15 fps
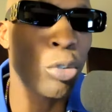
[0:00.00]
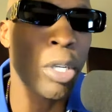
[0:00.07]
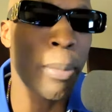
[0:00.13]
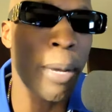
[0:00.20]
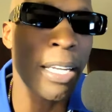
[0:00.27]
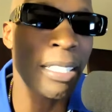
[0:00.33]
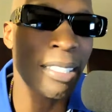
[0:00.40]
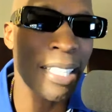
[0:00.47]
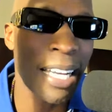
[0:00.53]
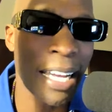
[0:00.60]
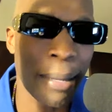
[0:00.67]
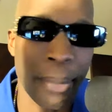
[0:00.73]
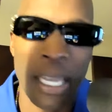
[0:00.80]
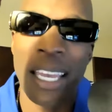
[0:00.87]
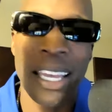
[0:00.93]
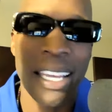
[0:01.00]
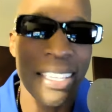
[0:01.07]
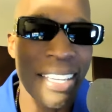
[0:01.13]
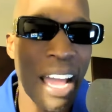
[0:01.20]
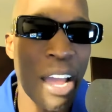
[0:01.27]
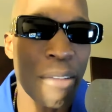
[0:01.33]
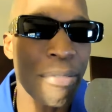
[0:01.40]
a short amount of time.
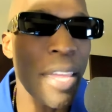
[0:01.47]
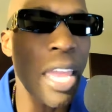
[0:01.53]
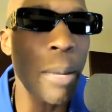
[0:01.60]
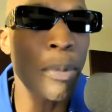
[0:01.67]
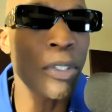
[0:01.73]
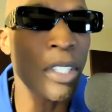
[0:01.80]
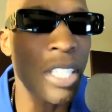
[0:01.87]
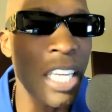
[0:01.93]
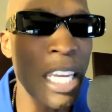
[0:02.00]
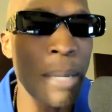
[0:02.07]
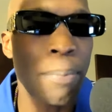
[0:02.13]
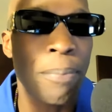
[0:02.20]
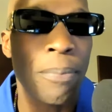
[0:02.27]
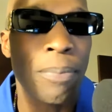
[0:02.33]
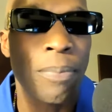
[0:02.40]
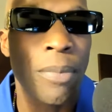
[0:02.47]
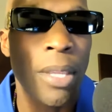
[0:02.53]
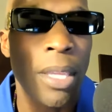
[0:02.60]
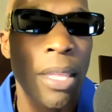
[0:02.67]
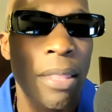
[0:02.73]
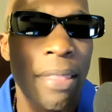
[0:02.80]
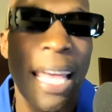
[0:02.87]
Now, if they're able to keep
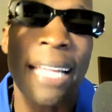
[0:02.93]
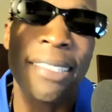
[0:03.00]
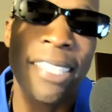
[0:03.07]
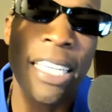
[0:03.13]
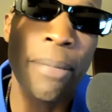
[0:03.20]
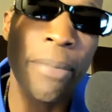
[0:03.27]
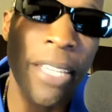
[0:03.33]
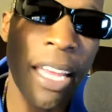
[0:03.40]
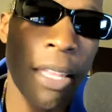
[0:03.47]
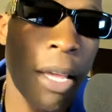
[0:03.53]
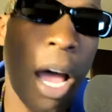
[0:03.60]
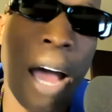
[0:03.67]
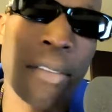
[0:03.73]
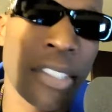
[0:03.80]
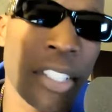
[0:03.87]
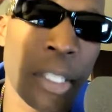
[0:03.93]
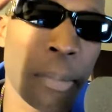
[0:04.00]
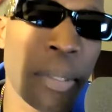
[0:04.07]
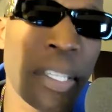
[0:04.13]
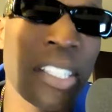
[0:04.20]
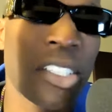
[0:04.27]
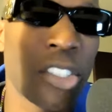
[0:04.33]
that team together, obviously the
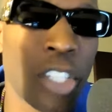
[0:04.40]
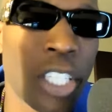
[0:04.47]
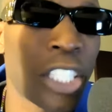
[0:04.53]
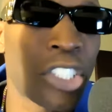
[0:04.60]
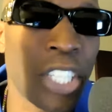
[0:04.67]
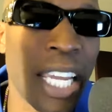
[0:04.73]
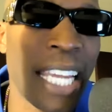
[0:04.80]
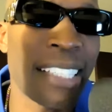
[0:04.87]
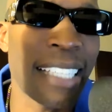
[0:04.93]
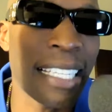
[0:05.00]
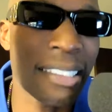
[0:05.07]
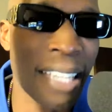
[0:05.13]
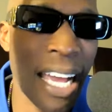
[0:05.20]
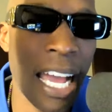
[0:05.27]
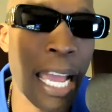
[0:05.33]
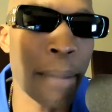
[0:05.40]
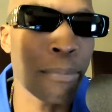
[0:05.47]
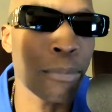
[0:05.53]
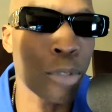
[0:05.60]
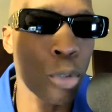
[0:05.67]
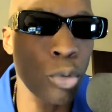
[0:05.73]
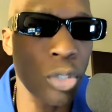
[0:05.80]
pieces are going to change at
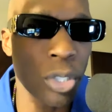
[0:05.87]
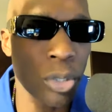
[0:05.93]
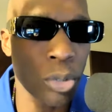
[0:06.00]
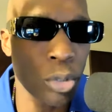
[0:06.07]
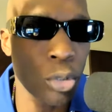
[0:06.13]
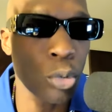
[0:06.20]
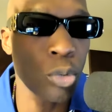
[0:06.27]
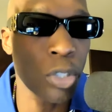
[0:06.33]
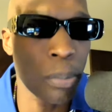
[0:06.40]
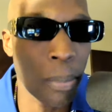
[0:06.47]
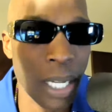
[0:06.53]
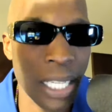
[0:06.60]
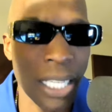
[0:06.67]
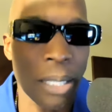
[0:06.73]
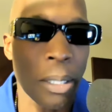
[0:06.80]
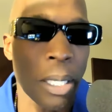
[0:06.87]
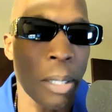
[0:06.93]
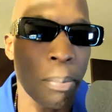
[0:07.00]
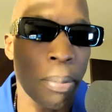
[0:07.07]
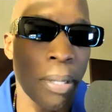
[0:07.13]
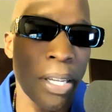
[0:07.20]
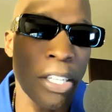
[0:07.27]
time due to due to money and,
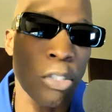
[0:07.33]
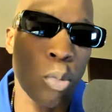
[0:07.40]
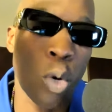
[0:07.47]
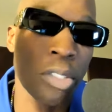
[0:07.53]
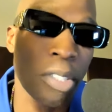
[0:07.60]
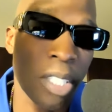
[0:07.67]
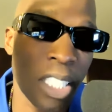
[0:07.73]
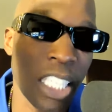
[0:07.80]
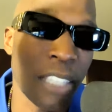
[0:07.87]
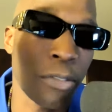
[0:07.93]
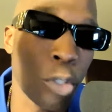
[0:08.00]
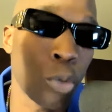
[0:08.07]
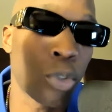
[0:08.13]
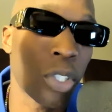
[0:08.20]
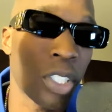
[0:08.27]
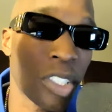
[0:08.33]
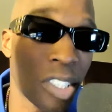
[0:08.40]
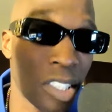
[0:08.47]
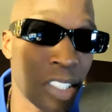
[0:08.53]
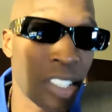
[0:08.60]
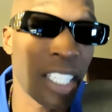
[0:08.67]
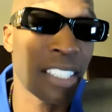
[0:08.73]
and players wanting to leave due to the
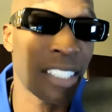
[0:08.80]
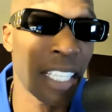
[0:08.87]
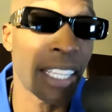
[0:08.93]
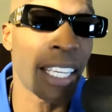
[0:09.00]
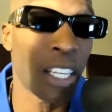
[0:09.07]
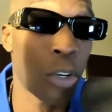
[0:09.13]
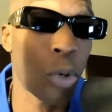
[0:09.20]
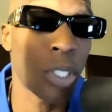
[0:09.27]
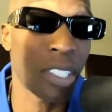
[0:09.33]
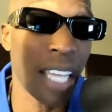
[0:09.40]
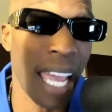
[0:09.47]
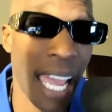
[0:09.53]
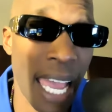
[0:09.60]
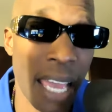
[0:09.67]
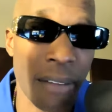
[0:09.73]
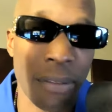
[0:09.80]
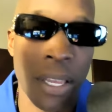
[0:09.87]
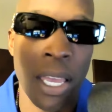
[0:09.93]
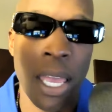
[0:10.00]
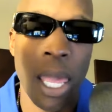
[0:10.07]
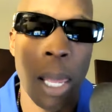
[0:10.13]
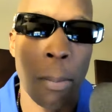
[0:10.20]
success that they're going to have.
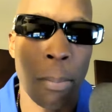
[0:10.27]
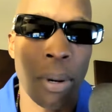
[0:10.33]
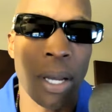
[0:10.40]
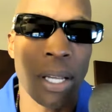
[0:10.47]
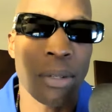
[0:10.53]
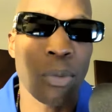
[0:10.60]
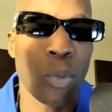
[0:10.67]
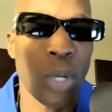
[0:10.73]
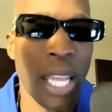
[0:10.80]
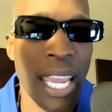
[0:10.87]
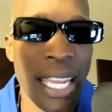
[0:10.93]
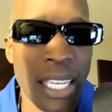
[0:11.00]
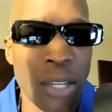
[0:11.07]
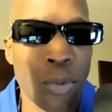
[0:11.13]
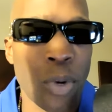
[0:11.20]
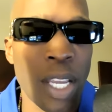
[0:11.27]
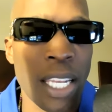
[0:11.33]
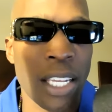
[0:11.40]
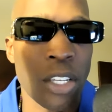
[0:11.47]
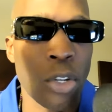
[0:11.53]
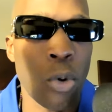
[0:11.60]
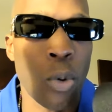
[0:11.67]
But with Andy
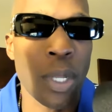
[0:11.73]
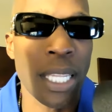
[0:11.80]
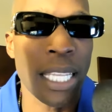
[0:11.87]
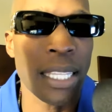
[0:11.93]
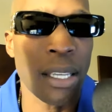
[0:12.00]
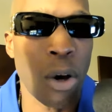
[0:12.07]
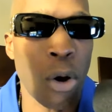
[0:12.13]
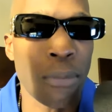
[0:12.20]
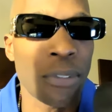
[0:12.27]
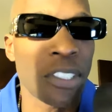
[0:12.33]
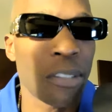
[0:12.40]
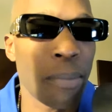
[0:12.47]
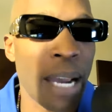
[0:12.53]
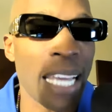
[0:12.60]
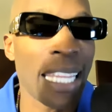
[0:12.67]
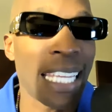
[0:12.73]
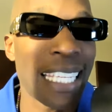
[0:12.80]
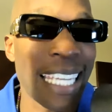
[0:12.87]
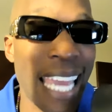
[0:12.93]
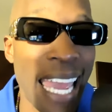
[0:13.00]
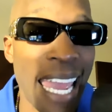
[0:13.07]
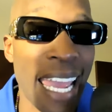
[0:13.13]
Reid and knowing that the offensive mind that
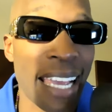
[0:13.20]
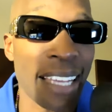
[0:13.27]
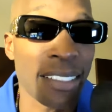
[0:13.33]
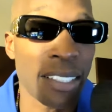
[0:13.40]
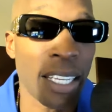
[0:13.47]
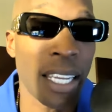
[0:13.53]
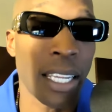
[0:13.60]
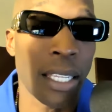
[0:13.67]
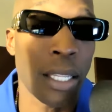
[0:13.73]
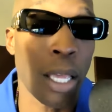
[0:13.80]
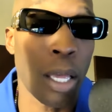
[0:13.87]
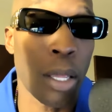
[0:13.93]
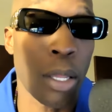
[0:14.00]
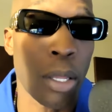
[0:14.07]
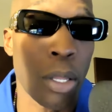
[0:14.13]
he has and